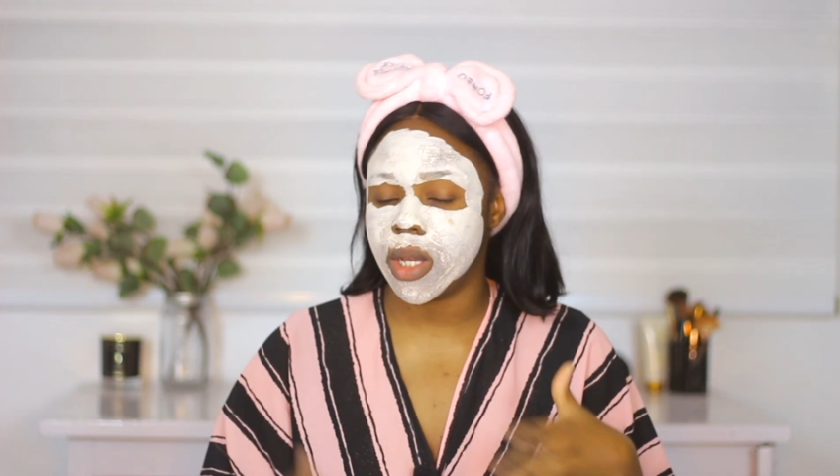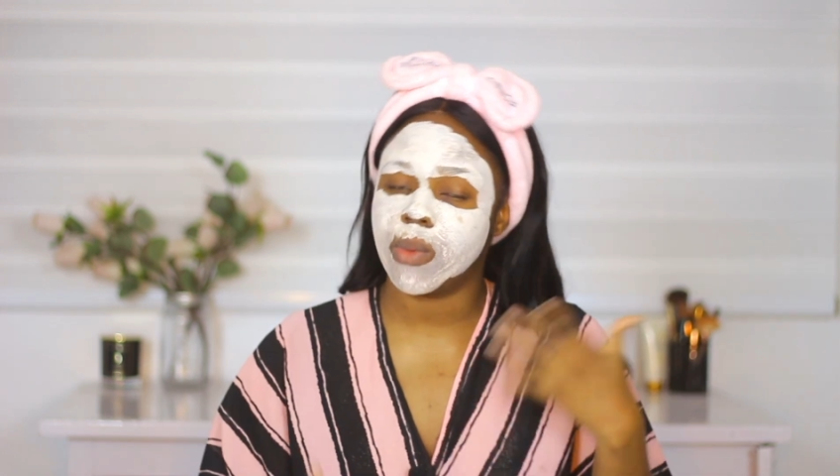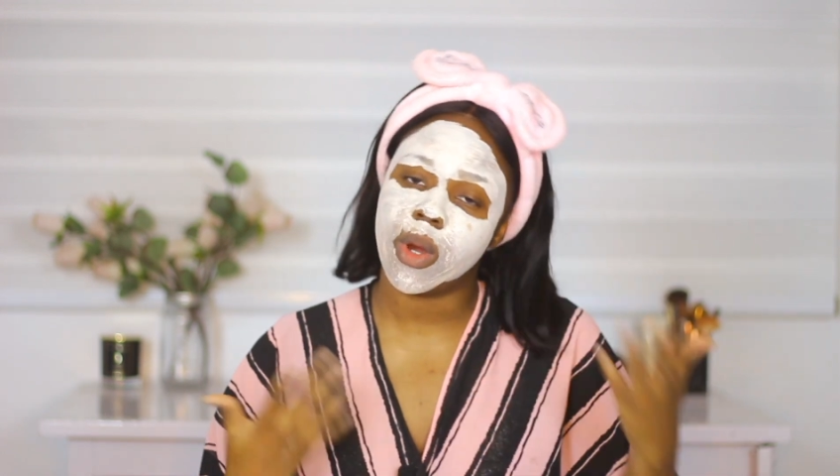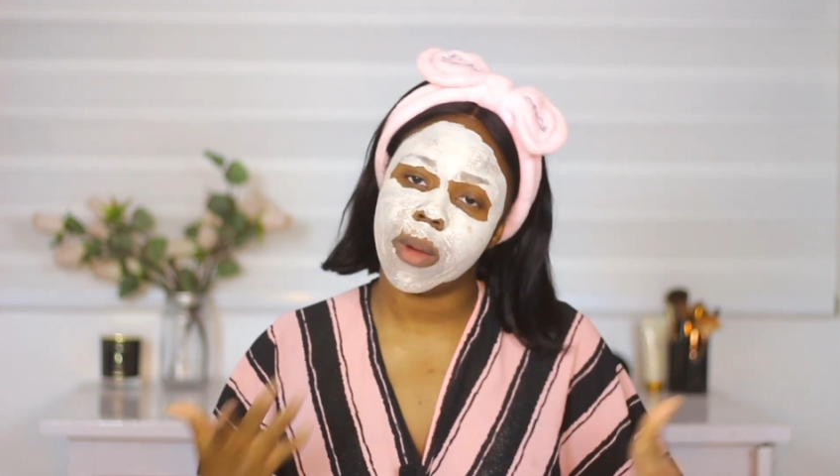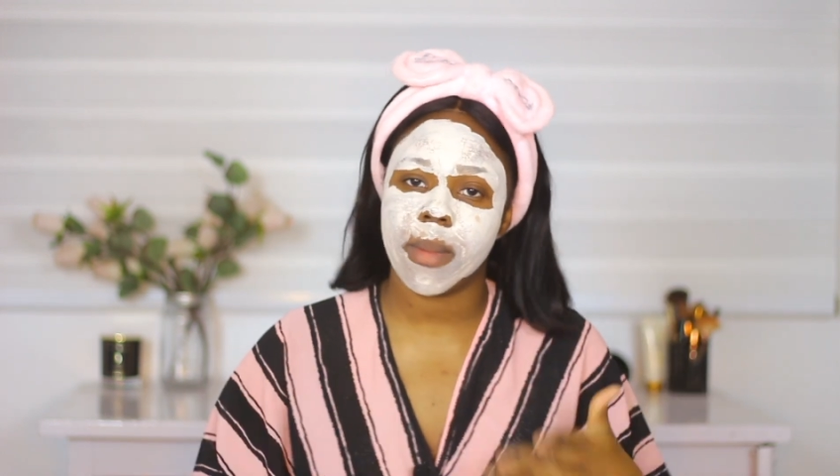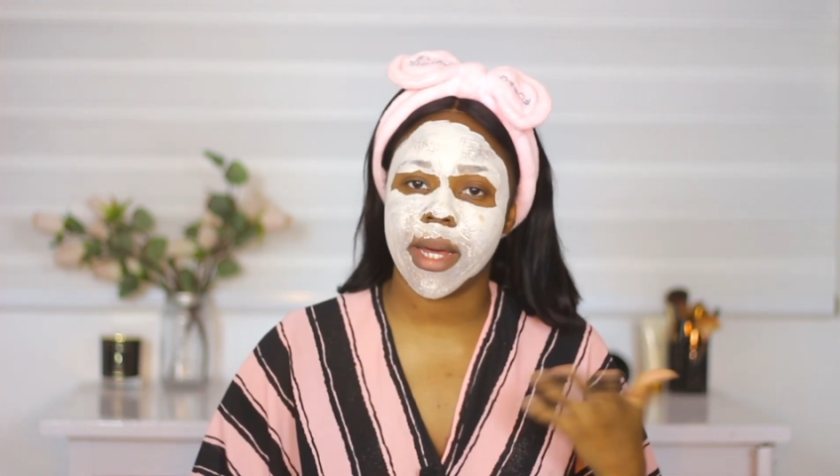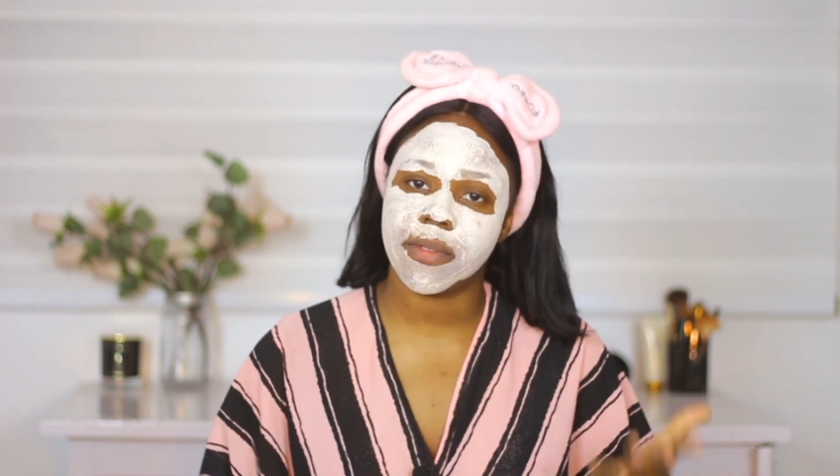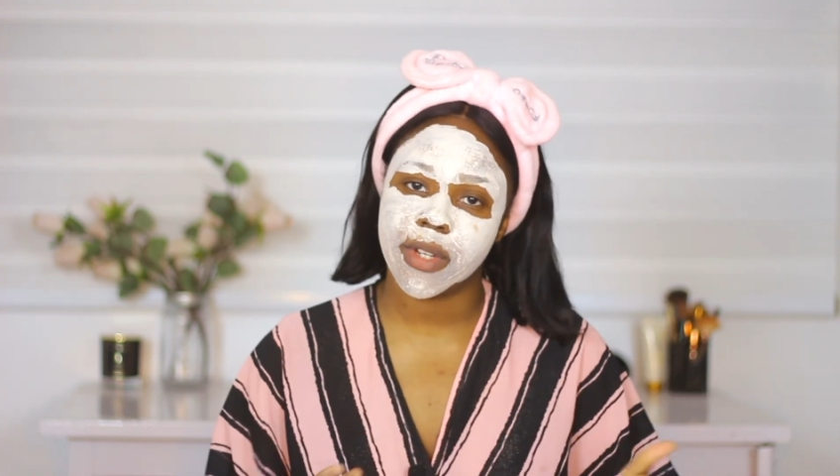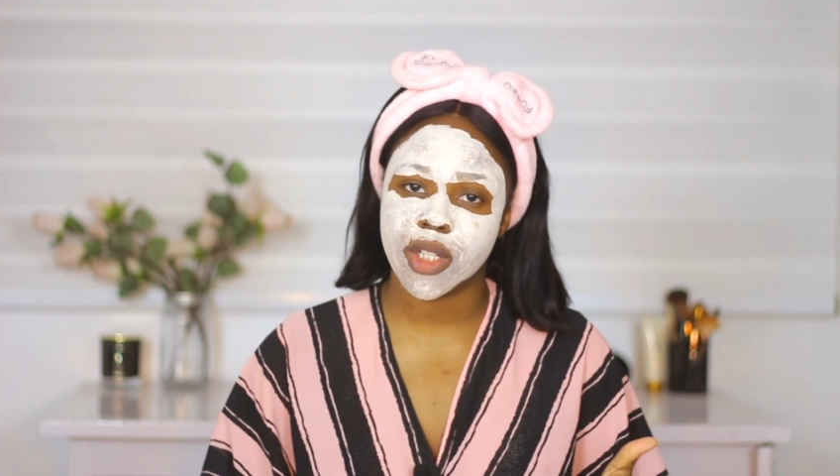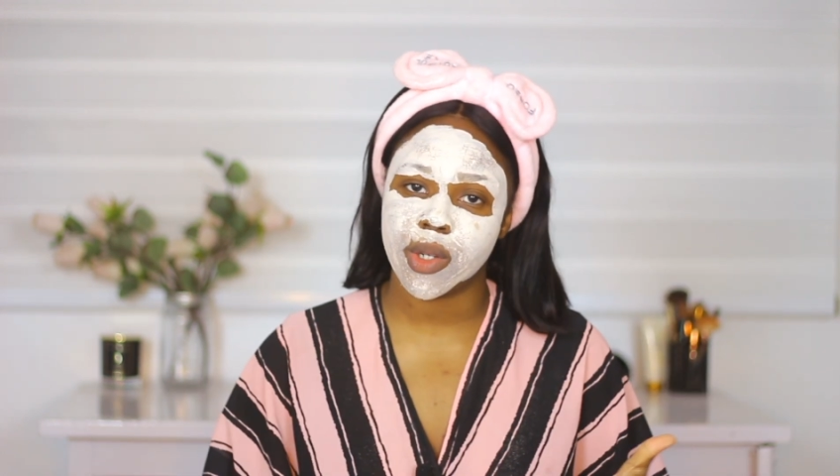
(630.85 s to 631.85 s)
Then we'll come back
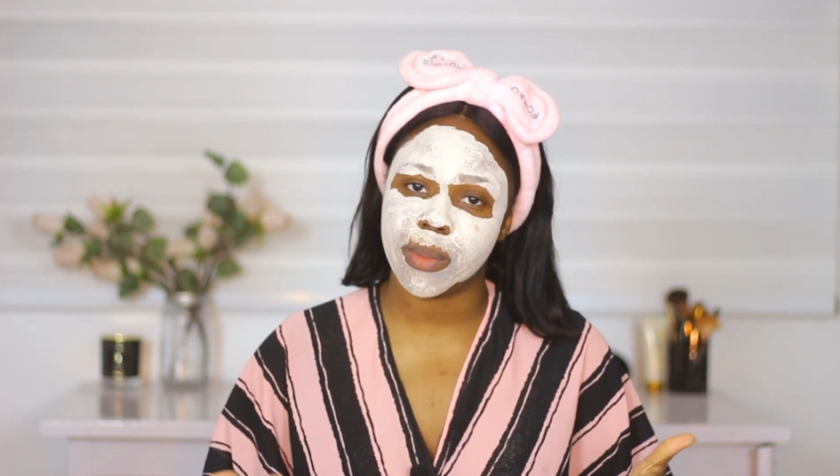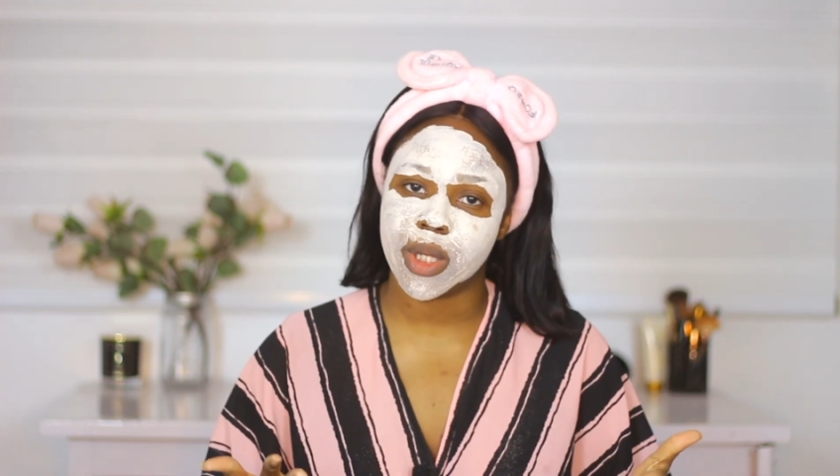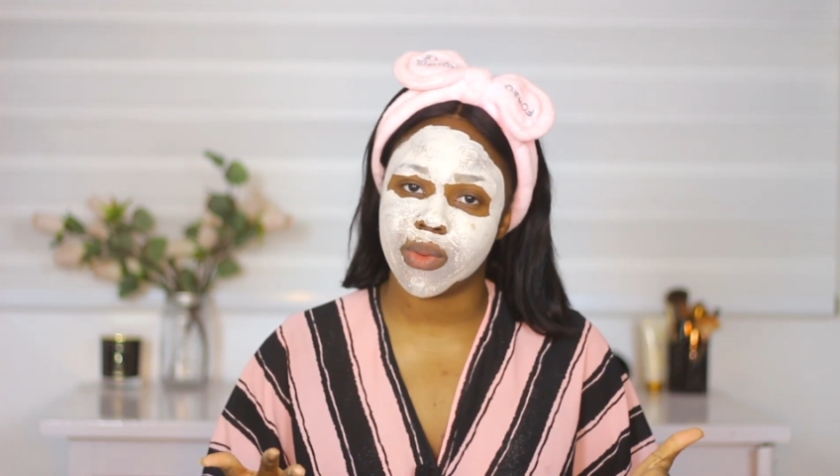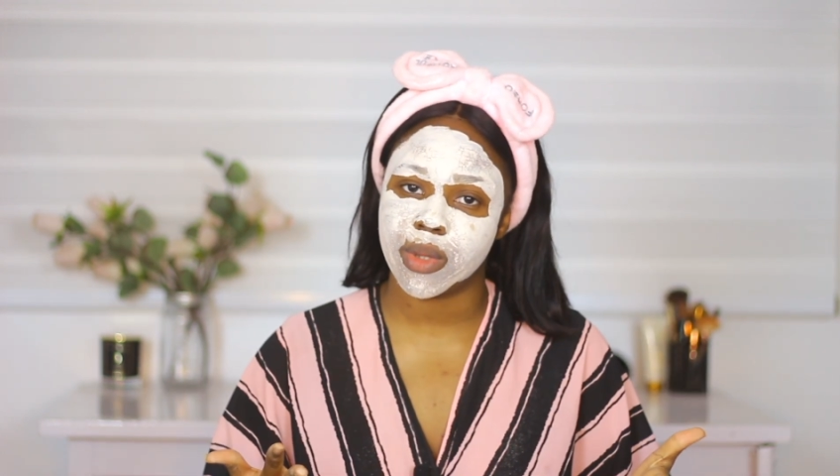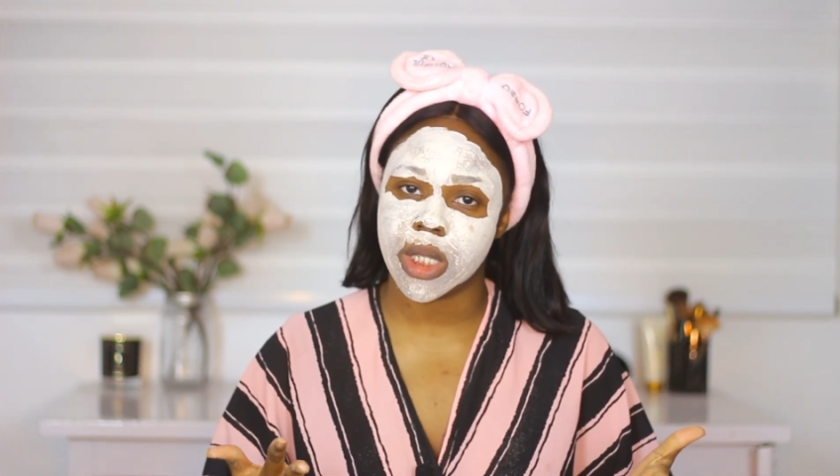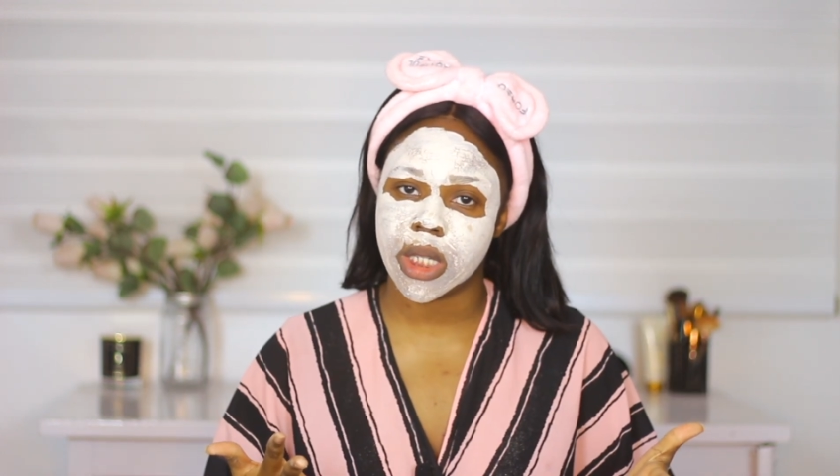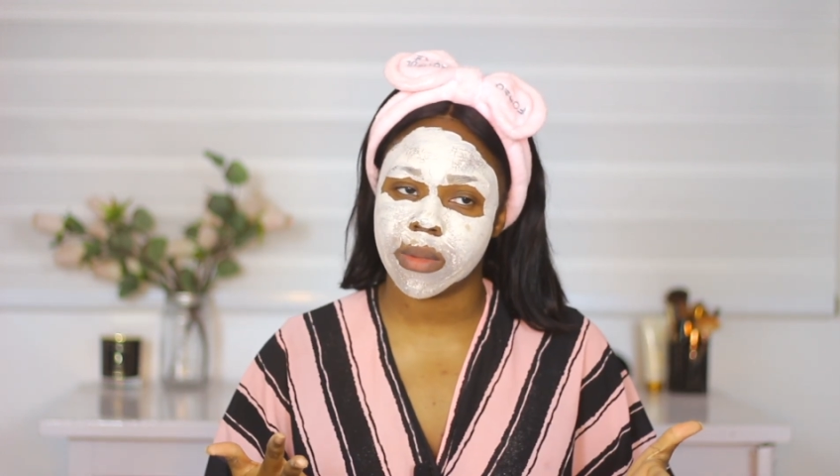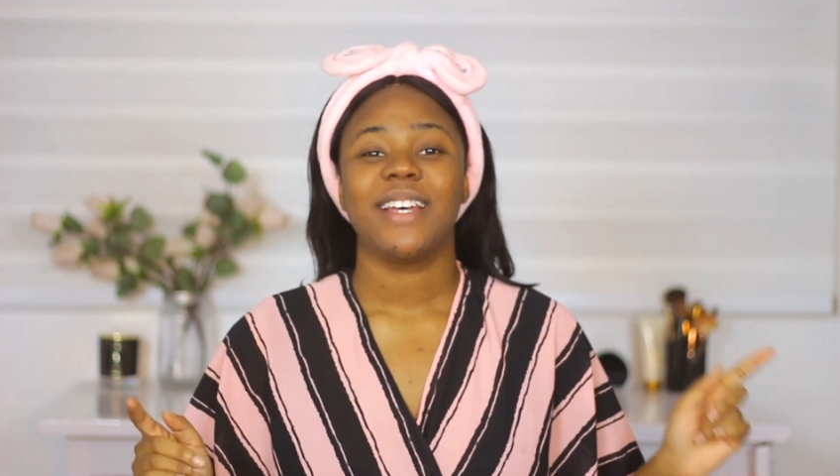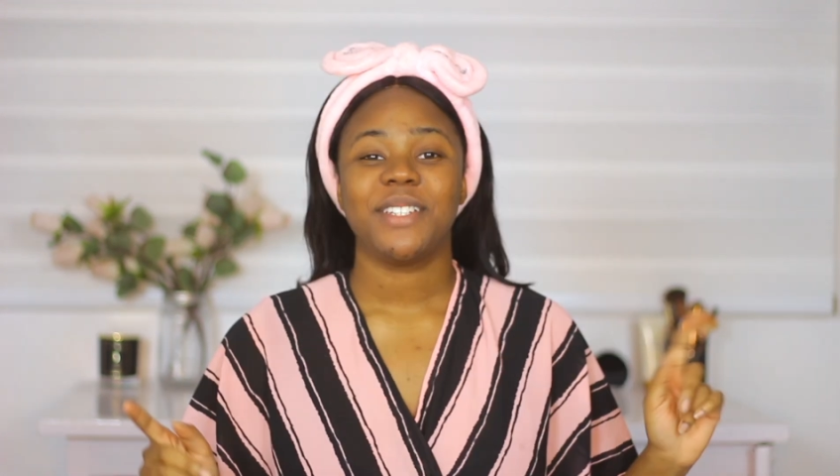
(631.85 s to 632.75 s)
and finish up this routine.